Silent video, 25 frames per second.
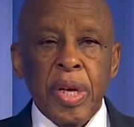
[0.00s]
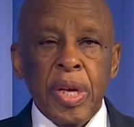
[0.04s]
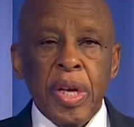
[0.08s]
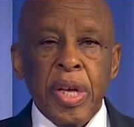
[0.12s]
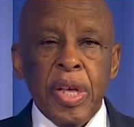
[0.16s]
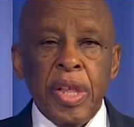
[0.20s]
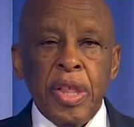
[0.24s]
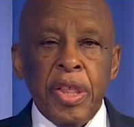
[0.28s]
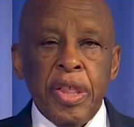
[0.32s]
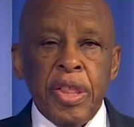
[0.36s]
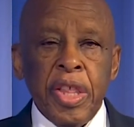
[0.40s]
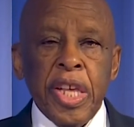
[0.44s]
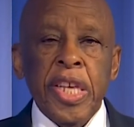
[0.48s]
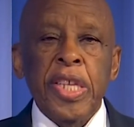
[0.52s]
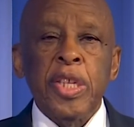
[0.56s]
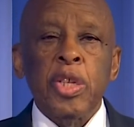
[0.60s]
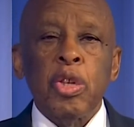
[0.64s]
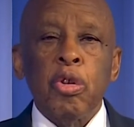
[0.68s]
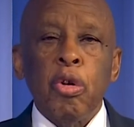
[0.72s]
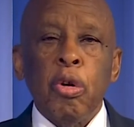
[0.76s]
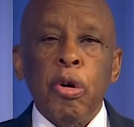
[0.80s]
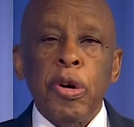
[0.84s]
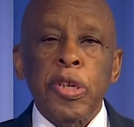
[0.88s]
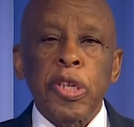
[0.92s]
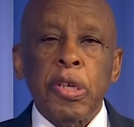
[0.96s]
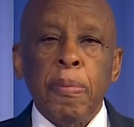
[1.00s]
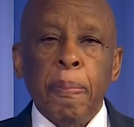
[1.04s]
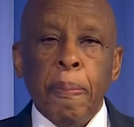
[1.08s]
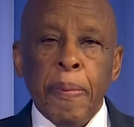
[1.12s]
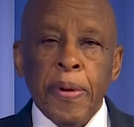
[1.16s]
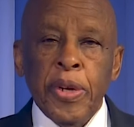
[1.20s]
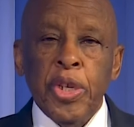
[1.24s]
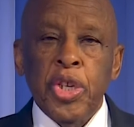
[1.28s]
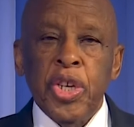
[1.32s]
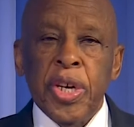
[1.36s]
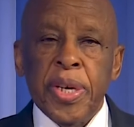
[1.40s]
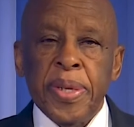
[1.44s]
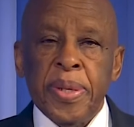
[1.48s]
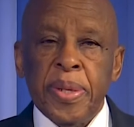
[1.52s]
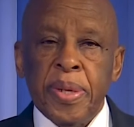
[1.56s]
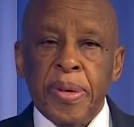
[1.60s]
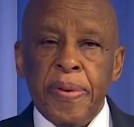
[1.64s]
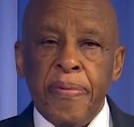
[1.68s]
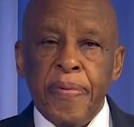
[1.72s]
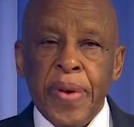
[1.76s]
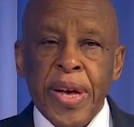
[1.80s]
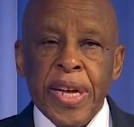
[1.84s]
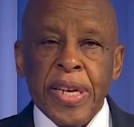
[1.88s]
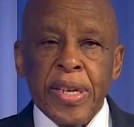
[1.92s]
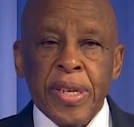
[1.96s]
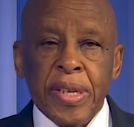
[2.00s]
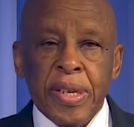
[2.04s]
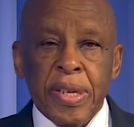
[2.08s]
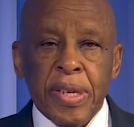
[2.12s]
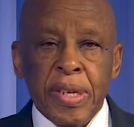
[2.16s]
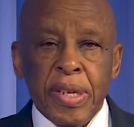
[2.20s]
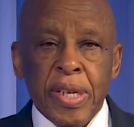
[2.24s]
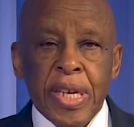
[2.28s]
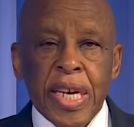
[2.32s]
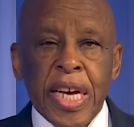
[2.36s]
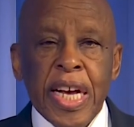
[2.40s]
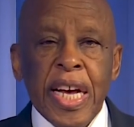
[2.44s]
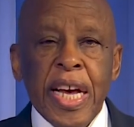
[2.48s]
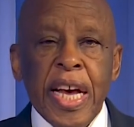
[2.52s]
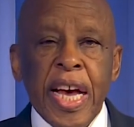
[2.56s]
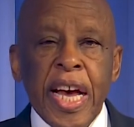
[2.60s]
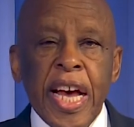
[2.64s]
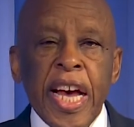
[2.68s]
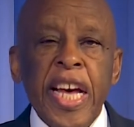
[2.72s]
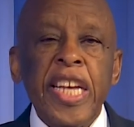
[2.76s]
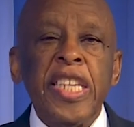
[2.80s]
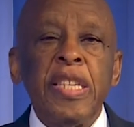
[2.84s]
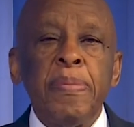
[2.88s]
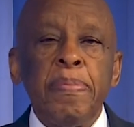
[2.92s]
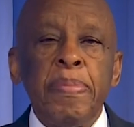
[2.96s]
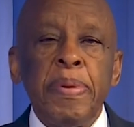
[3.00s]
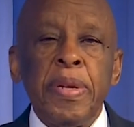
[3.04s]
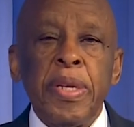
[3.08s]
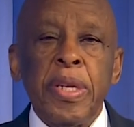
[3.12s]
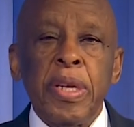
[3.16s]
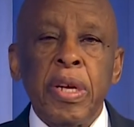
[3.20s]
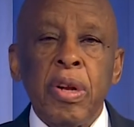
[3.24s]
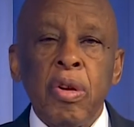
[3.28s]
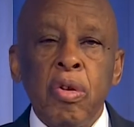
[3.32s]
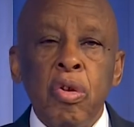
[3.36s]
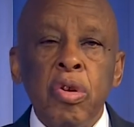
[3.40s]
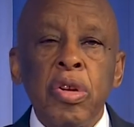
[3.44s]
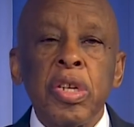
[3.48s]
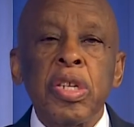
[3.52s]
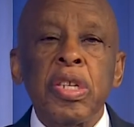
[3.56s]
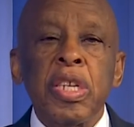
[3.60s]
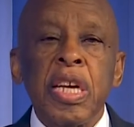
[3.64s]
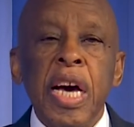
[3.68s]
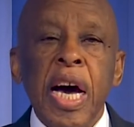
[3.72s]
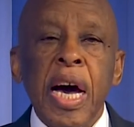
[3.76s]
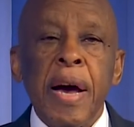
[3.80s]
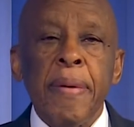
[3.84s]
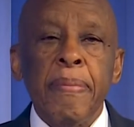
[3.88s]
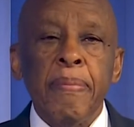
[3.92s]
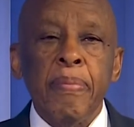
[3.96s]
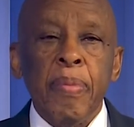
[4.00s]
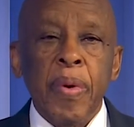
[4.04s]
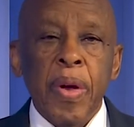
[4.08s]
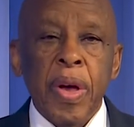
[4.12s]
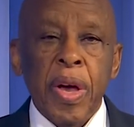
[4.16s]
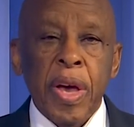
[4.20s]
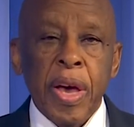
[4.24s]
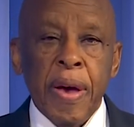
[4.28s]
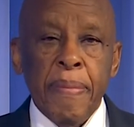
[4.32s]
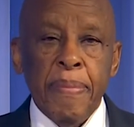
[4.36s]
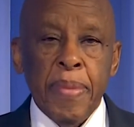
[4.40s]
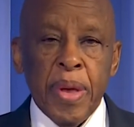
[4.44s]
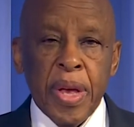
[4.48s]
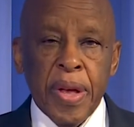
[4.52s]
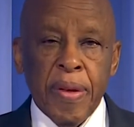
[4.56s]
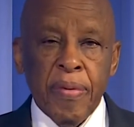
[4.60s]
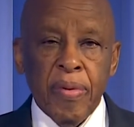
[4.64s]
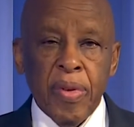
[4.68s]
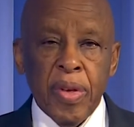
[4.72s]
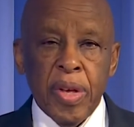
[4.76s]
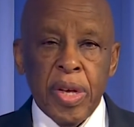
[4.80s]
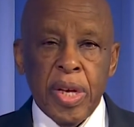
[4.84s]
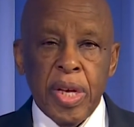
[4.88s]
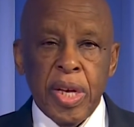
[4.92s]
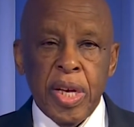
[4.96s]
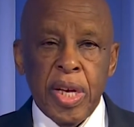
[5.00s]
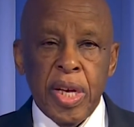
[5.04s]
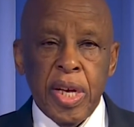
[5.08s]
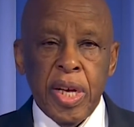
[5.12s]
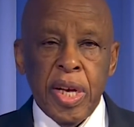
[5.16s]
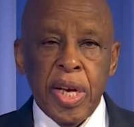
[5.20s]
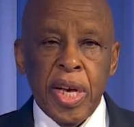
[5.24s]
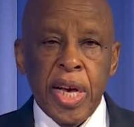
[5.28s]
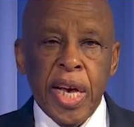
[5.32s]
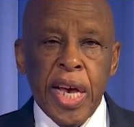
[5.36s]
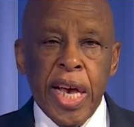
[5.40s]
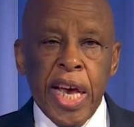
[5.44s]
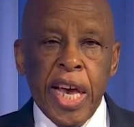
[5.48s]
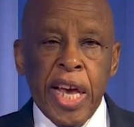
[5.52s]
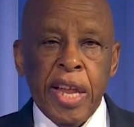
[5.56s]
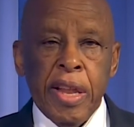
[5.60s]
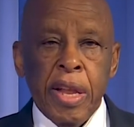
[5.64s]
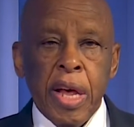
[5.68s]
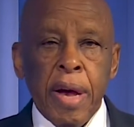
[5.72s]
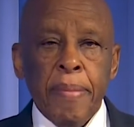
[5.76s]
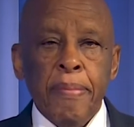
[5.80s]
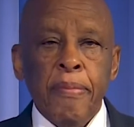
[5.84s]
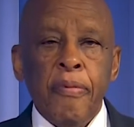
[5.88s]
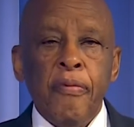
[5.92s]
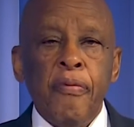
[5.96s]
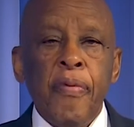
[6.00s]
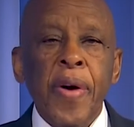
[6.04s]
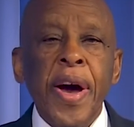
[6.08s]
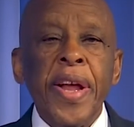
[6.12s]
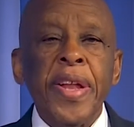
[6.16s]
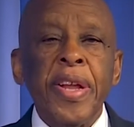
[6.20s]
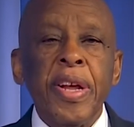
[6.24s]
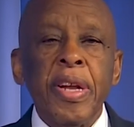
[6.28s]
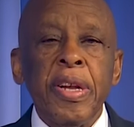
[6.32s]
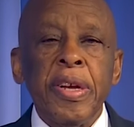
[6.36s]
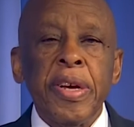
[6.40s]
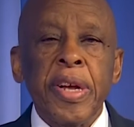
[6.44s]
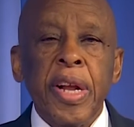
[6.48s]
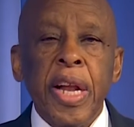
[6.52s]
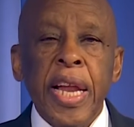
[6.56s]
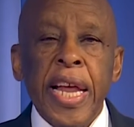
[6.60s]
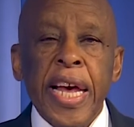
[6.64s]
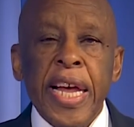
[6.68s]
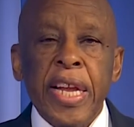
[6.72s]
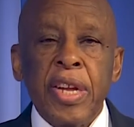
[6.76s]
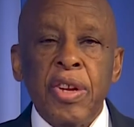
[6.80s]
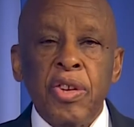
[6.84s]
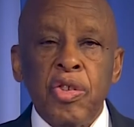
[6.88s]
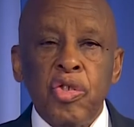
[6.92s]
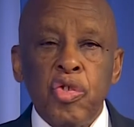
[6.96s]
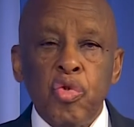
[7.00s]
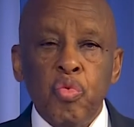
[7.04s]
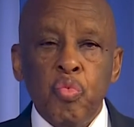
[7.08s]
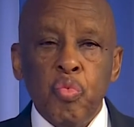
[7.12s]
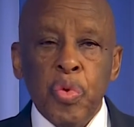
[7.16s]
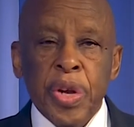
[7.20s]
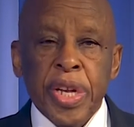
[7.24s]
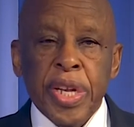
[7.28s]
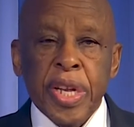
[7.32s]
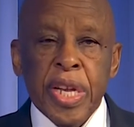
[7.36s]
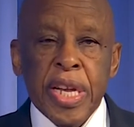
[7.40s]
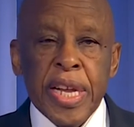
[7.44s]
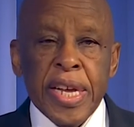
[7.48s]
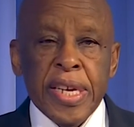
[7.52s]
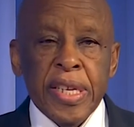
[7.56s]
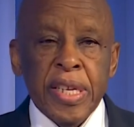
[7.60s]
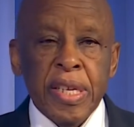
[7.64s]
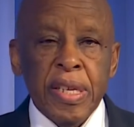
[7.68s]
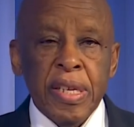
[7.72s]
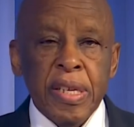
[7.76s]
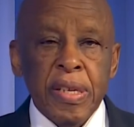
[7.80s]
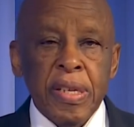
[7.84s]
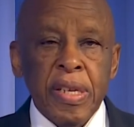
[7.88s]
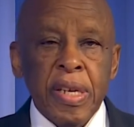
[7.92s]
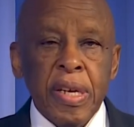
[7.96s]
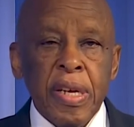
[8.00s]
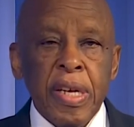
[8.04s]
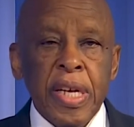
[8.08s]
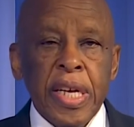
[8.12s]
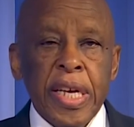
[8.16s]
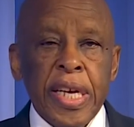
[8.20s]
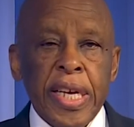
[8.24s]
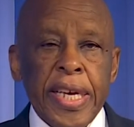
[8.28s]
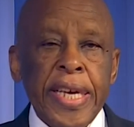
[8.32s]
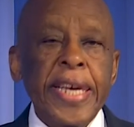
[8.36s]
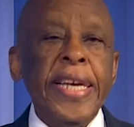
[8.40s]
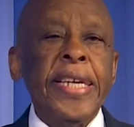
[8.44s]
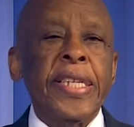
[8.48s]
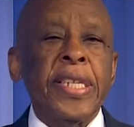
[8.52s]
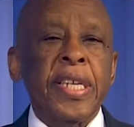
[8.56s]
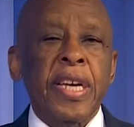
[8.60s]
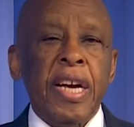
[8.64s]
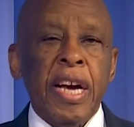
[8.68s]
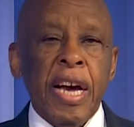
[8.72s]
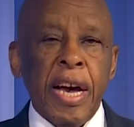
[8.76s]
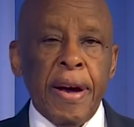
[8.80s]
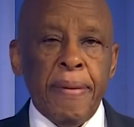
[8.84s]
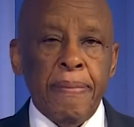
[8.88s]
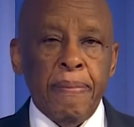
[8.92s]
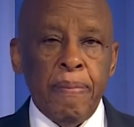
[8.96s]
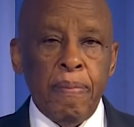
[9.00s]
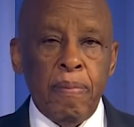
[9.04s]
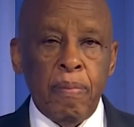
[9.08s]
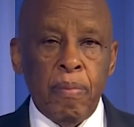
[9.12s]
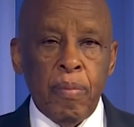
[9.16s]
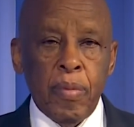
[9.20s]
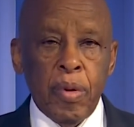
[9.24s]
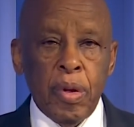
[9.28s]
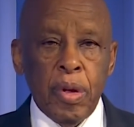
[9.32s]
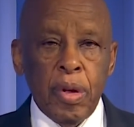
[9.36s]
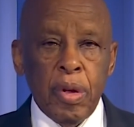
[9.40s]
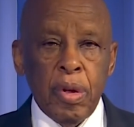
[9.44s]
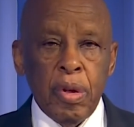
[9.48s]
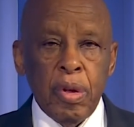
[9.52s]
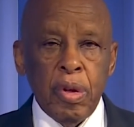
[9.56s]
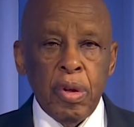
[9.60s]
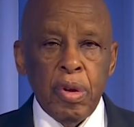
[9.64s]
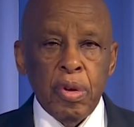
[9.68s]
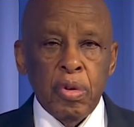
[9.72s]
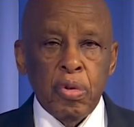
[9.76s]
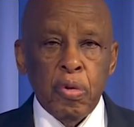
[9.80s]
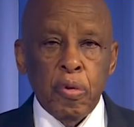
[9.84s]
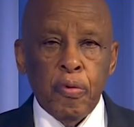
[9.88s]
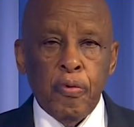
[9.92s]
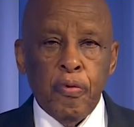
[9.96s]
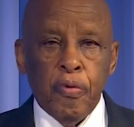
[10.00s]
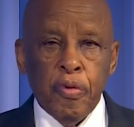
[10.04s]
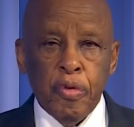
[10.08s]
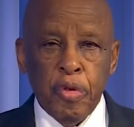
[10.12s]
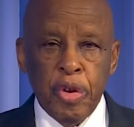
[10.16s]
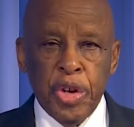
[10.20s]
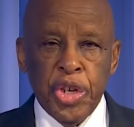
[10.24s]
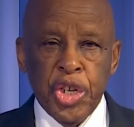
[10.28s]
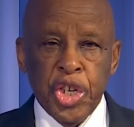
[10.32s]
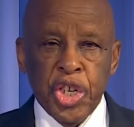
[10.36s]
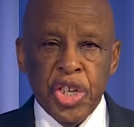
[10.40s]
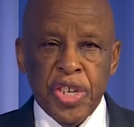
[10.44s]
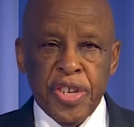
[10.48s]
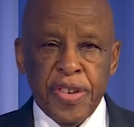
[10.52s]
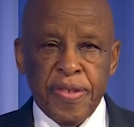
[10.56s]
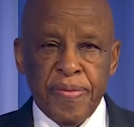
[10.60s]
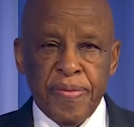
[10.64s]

This auspicious event has been a long time coming, and I'm finally glad to witness it come to fruition.